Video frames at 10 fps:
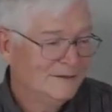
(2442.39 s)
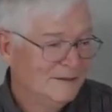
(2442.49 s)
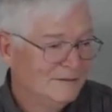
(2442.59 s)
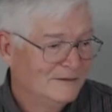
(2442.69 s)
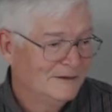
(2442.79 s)
but
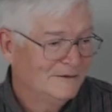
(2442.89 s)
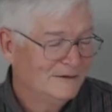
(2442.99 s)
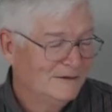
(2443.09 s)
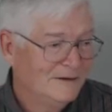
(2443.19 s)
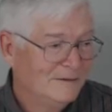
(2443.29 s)
I'm going to give it
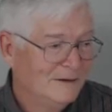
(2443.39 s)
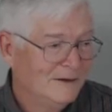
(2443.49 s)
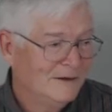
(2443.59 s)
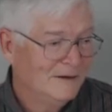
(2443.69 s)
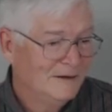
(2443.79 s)
to you
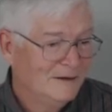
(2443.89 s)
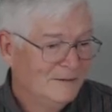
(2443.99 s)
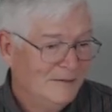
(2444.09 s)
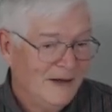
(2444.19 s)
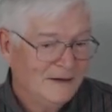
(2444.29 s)
anyway.
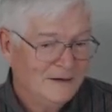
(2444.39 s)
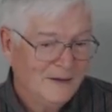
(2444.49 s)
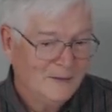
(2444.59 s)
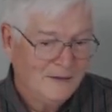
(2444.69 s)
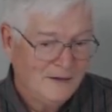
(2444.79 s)
Bad
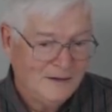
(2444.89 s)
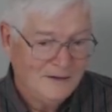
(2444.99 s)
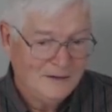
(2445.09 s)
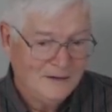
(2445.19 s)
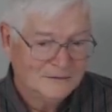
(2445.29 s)

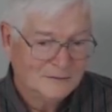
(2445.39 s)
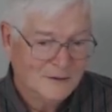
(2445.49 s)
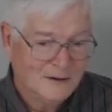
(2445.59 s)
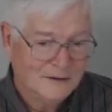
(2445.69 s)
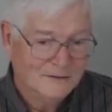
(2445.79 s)
company does
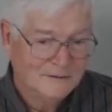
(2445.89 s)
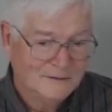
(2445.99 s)
what?